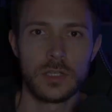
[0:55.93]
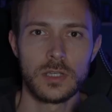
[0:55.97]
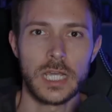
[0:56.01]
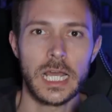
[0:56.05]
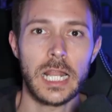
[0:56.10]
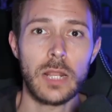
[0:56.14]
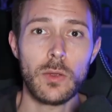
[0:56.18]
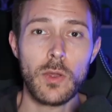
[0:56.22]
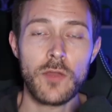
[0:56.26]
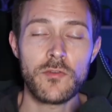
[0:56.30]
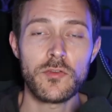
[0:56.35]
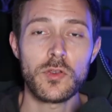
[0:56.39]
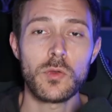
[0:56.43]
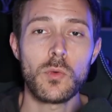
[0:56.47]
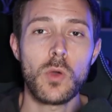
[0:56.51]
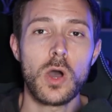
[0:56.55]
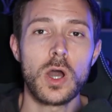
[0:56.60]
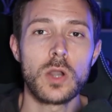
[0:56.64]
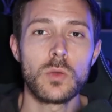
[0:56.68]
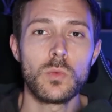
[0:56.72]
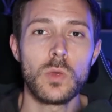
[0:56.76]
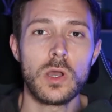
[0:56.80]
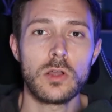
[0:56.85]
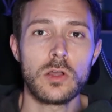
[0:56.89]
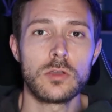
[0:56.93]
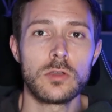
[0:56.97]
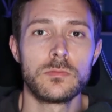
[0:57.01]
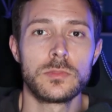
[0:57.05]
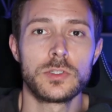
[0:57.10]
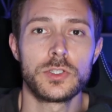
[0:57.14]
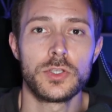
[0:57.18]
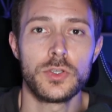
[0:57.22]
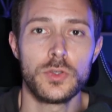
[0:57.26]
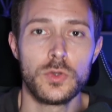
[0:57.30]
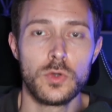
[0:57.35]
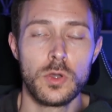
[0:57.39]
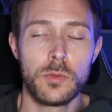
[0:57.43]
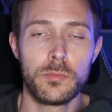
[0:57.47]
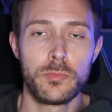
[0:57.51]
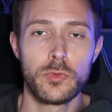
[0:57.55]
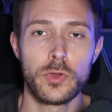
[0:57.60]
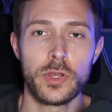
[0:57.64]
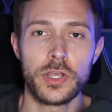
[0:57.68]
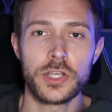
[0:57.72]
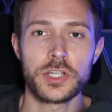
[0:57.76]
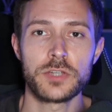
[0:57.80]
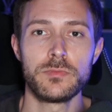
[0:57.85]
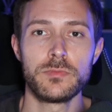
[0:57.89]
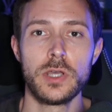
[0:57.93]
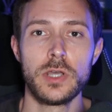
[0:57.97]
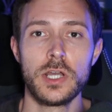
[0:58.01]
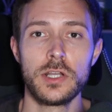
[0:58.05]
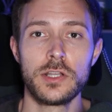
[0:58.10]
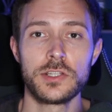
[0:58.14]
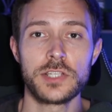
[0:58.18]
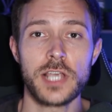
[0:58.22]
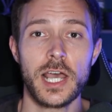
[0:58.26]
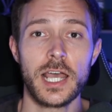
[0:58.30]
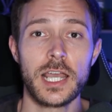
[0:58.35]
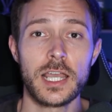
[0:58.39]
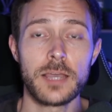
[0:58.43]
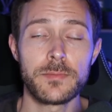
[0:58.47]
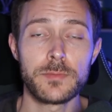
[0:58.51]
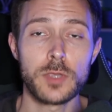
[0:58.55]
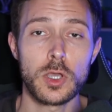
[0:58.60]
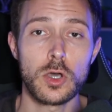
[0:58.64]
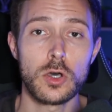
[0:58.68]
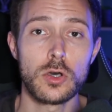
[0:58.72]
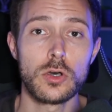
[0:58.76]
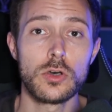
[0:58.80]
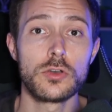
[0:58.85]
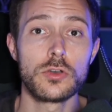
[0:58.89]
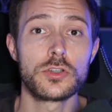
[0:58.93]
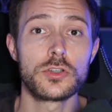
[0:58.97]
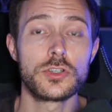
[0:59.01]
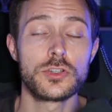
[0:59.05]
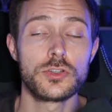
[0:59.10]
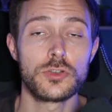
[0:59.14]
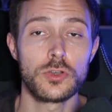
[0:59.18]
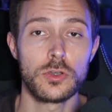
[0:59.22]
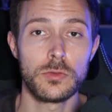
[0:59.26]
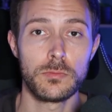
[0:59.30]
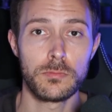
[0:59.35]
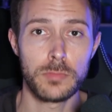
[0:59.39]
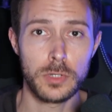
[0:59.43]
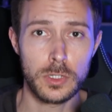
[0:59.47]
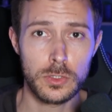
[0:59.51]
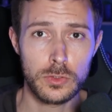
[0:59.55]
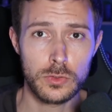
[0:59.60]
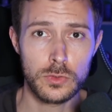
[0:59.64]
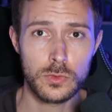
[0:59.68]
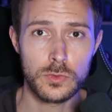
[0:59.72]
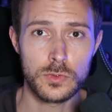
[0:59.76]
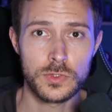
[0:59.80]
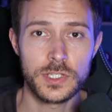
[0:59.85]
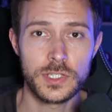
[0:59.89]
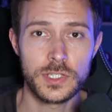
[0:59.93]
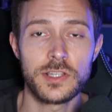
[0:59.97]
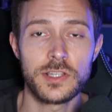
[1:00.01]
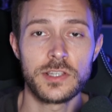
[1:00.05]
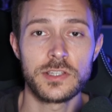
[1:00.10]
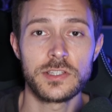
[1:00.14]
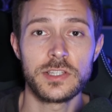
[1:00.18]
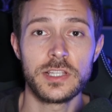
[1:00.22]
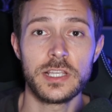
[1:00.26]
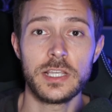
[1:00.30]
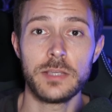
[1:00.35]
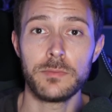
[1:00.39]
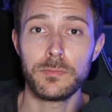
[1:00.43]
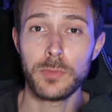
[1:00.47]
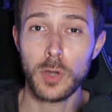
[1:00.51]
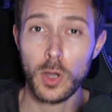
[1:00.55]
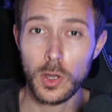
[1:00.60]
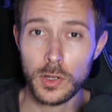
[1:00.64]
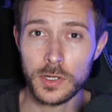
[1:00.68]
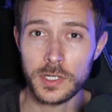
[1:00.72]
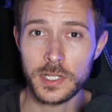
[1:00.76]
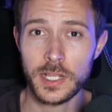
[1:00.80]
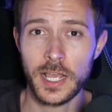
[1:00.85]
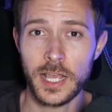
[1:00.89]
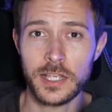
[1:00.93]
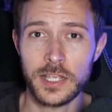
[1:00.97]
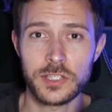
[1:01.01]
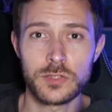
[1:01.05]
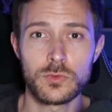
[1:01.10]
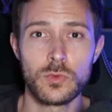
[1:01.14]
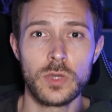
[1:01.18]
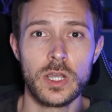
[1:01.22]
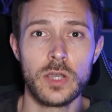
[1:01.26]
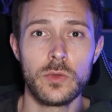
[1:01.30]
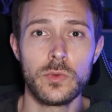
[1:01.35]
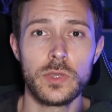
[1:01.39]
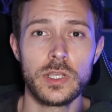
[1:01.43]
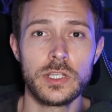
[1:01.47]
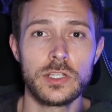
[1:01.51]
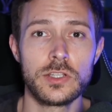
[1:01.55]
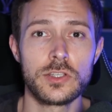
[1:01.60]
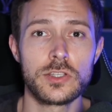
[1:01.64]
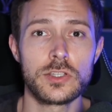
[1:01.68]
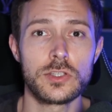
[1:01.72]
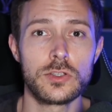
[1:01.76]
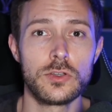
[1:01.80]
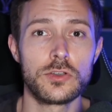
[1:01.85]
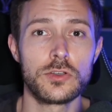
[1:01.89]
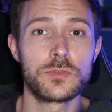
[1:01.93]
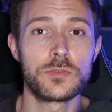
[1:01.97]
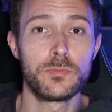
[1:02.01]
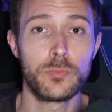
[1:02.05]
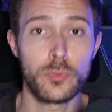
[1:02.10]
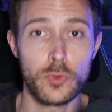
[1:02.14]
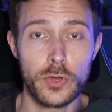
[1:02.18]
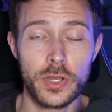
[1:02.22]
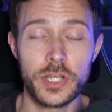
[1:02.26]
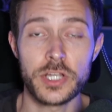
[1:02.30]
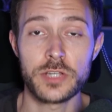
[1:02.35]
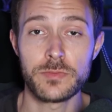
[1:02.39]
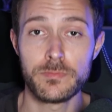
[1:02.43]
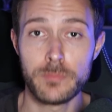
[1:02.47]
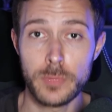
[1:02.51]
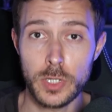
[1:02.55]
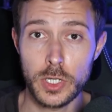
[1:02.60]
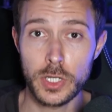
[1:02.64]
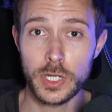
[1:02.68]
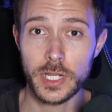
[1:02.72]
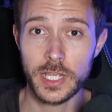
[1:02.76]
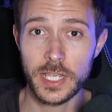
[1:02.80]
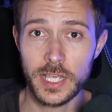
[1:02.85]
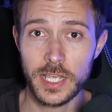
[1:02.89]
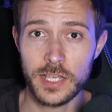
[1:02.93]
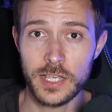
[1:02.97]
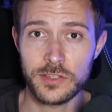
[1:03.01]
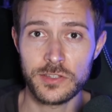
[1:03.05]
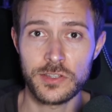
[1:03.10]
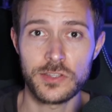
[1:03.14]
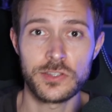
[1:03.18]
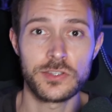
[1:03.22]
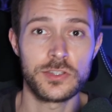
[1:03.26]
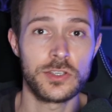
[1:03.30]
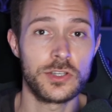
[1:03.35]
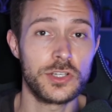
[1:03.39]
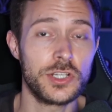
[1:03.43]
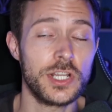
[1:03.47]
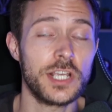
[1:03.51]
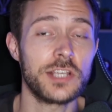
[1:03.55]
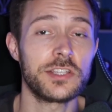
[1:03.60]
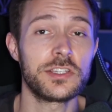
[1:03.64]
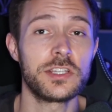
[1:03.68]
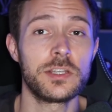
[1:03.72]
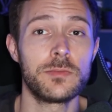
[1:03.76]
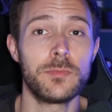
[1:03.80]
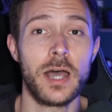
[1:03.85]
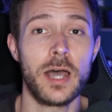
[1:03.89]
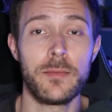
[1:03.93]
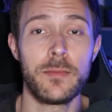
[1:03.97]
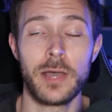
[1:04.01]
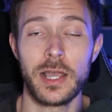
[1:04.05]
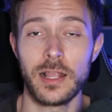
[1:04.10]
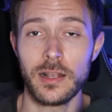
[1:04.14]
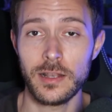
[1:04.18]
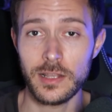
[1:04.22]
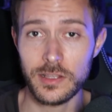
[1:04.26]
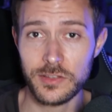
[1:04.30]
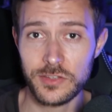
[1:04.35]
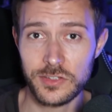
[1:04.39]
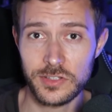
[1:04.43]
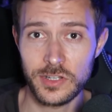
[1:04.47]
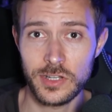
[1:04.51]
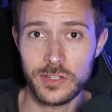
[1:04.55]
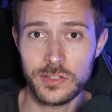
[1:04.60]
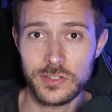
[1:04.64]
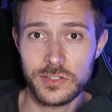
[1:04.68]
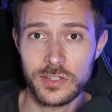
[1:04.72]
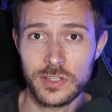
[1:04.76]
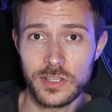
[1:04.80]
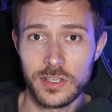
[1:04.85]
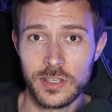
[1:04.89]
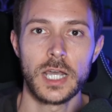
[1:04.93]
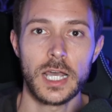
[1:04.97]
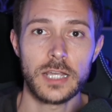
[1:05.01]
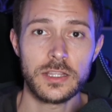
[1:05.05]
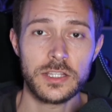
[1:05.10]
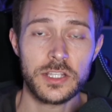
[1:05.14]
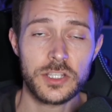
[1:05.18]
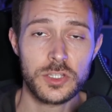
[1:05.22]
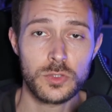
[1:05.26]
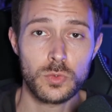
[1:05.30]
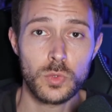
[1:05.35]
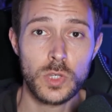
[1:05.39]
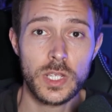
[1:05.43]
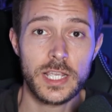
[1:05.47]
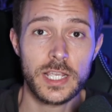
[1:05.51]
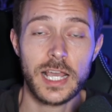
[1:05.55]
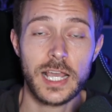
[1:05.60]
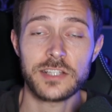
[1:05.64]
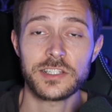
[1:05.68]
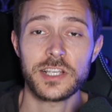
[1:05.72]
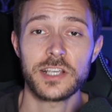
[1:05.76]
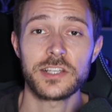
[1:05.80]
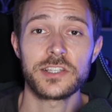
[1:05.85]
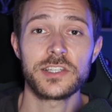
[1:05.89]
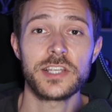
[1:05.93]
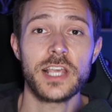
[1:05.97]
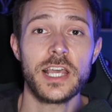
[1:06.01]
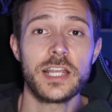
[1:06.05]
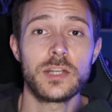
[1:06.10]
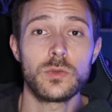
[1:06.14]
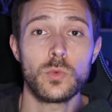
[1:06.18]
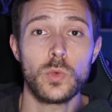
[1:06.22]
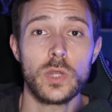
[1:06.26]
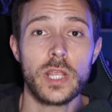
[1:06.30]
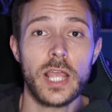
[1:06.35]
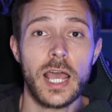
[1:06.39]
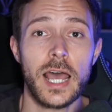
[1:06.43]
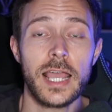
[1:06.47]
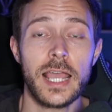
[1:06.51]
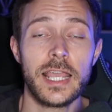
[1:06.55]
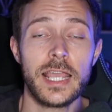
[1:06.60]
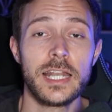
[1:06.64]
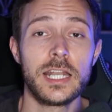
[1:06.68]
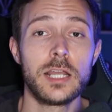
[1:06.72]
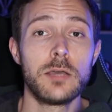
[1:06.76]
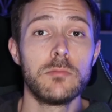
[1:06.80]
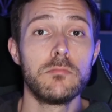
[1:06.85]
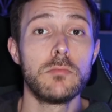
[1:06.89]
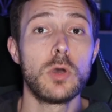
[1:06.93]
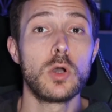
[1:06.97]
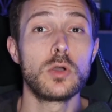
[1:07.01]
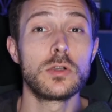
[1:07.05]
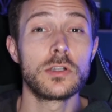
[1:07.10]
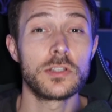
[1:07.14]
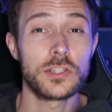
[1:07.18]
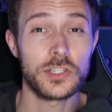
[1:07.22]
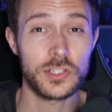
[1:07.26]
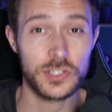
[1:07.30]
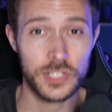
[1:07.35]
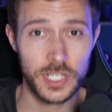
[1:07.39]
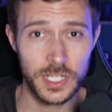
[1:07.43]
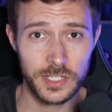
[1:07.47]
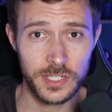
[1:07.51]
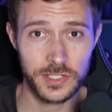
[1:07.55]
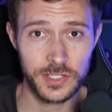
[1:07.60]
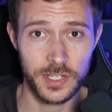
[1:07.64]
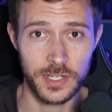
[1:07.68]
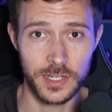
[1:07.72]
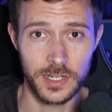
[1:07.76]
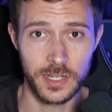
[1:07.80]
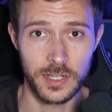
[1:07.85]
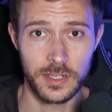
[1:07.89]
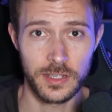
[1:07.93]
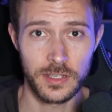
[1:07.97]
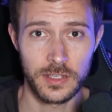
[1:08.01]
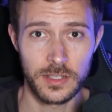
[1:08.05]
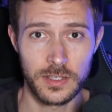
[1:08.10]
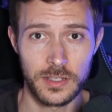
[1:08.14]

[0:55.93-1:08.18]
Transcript: Hello everyone, welcome to British Murders. I am your host, Stuart Blues. is the podcast where we discuss British murder cases suggested by my listeners. And this week, as I said, we are in Monkseaton.